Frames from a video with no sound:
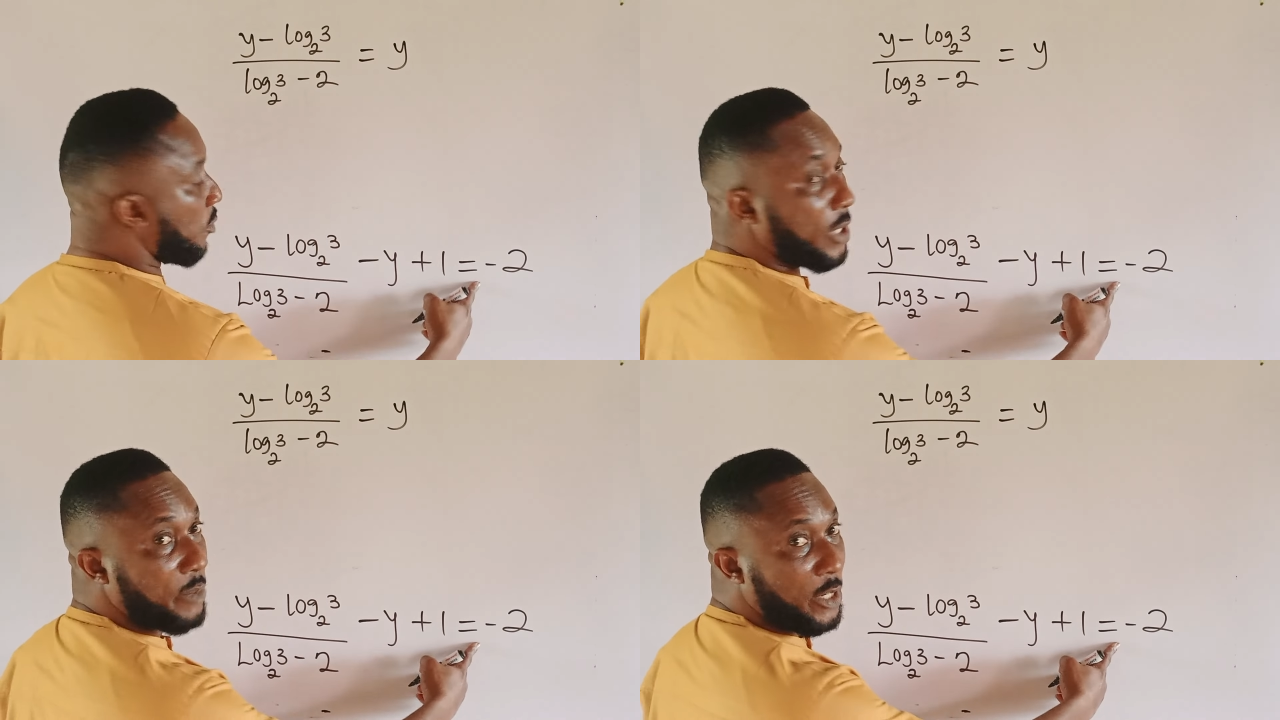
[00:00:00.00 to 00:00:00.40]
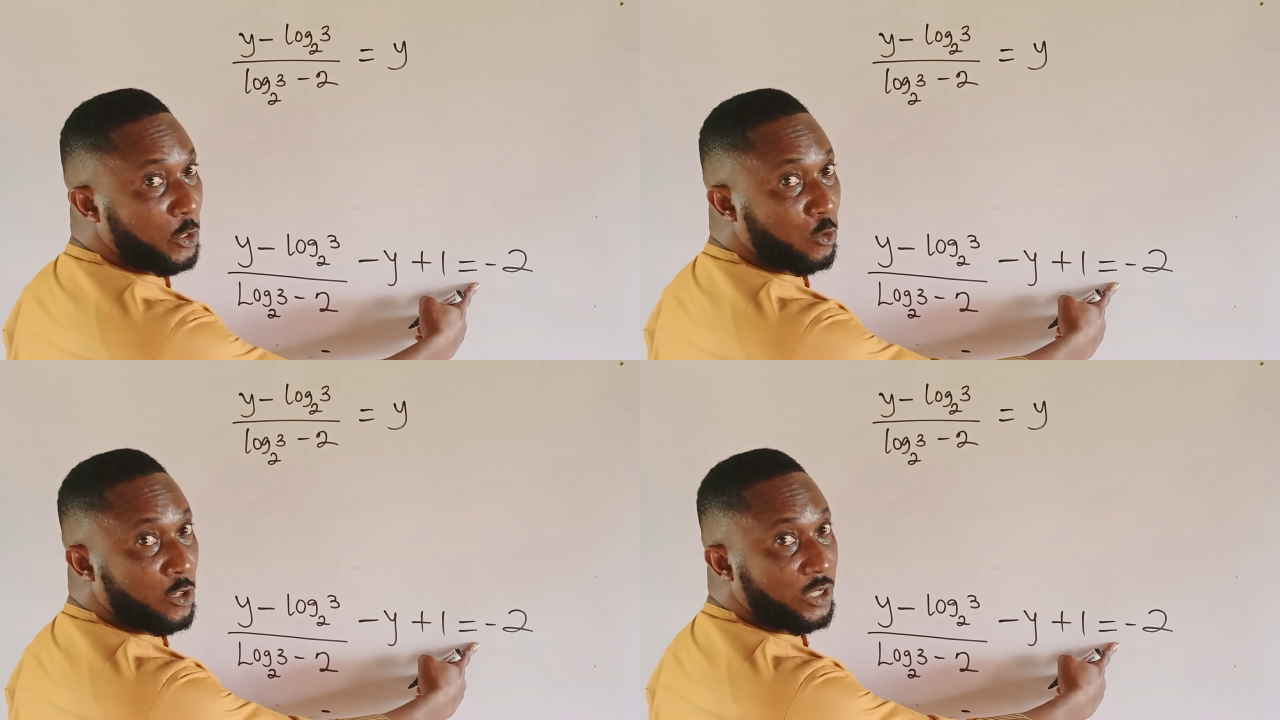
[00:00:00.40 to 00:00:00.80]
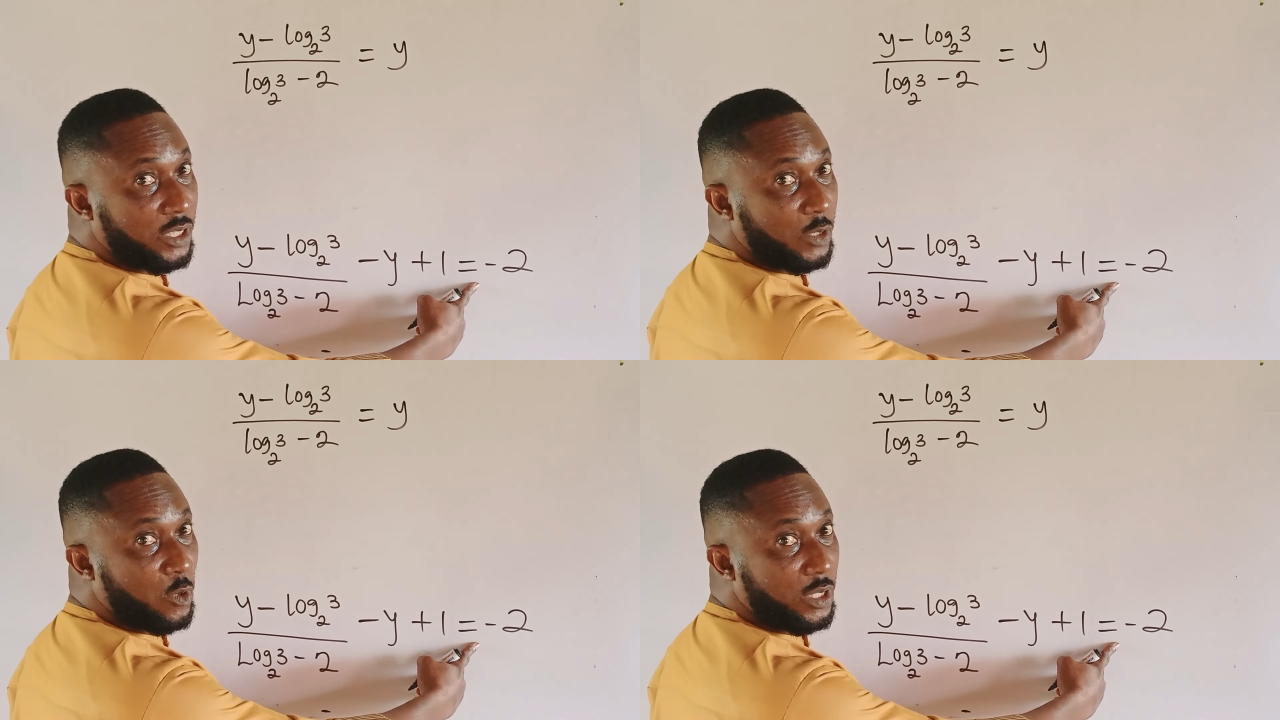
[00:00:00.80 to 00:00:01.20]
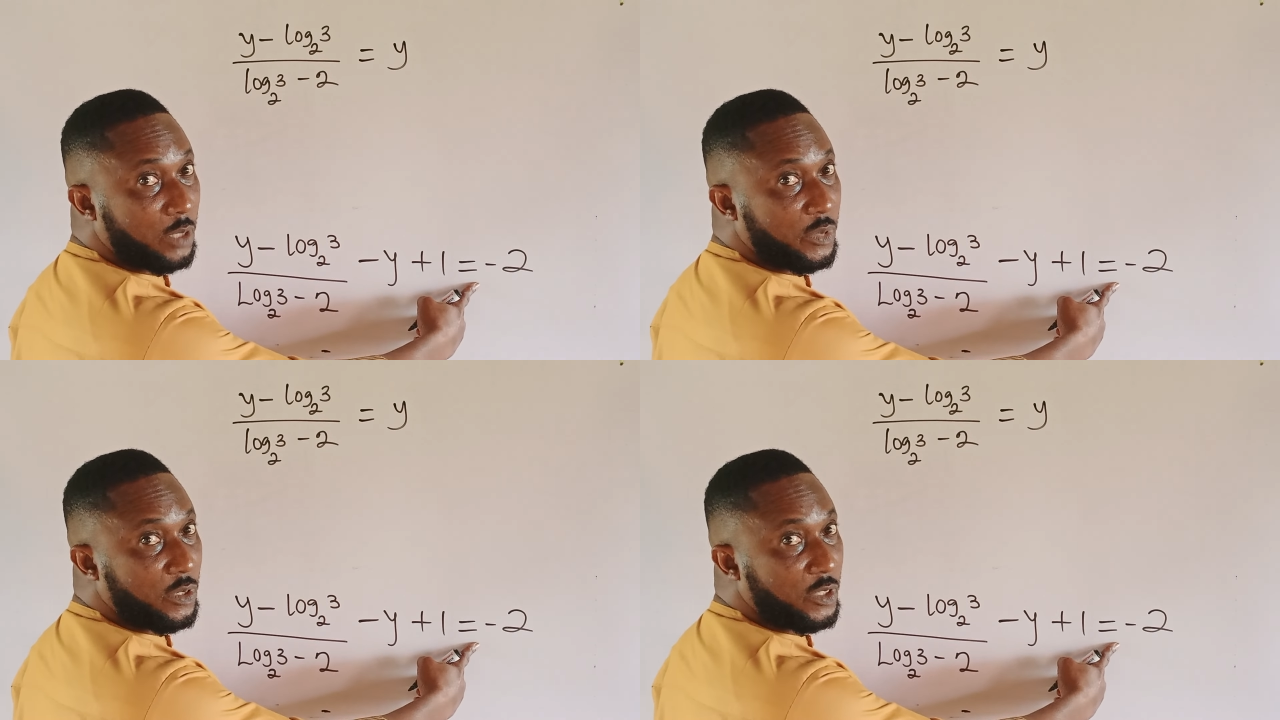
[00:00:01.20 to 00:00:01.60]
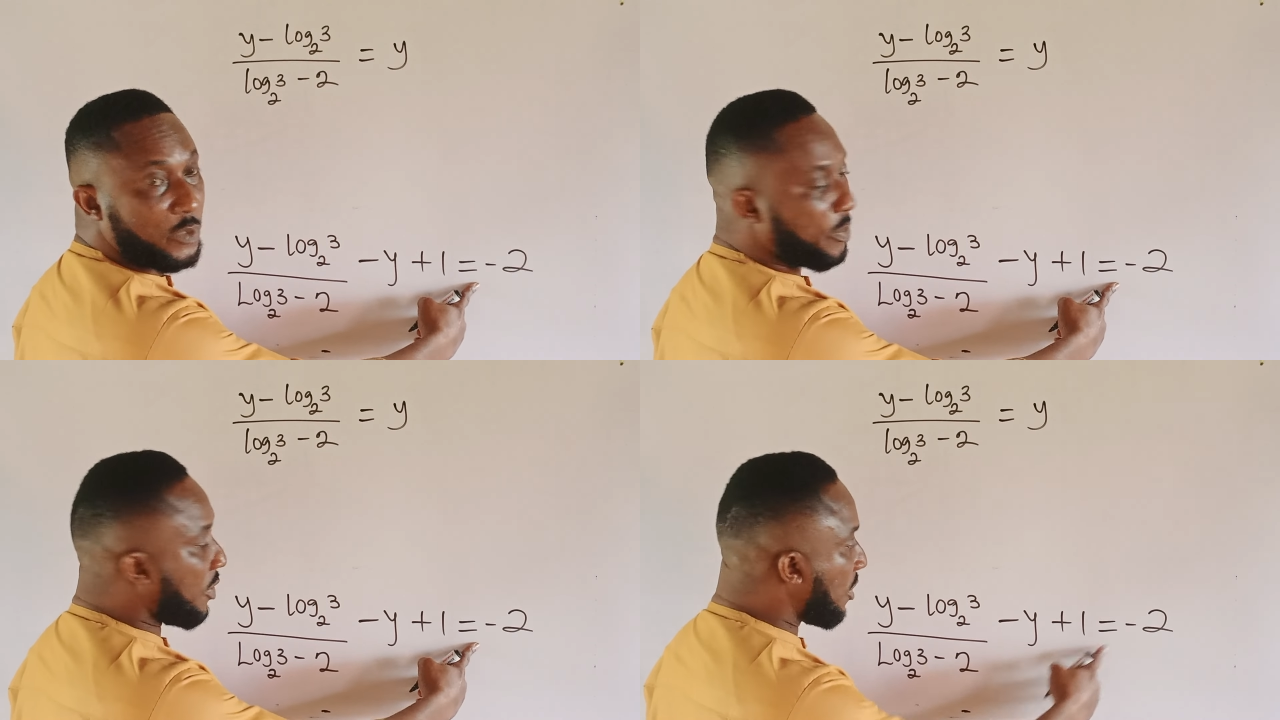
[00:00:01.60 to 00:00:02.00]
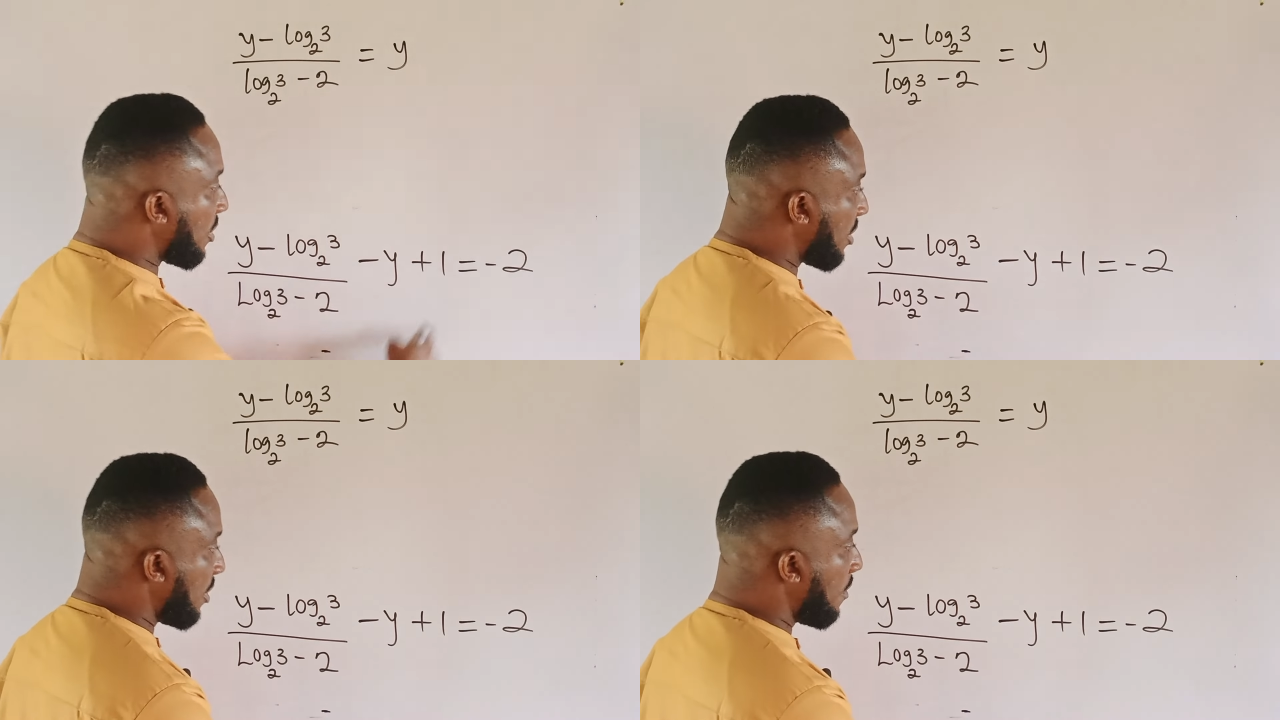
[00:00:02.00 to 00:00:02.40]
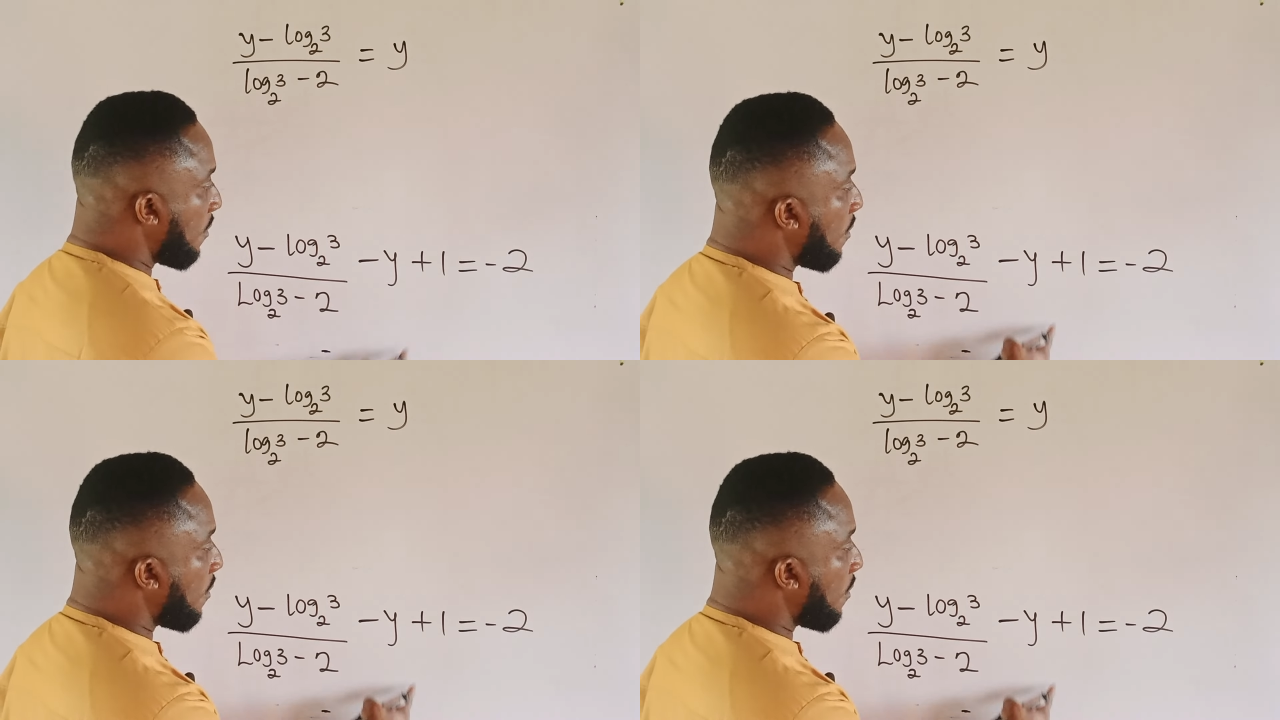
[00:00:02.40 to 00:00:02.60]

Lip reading: When minus crosses equality becomes plus.